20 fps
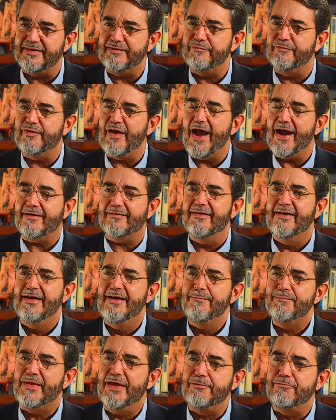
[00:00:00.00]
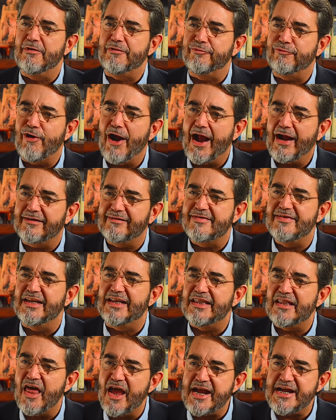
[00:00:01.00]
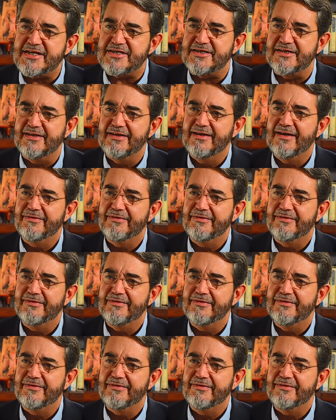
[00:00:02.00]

In fact, it refracts the light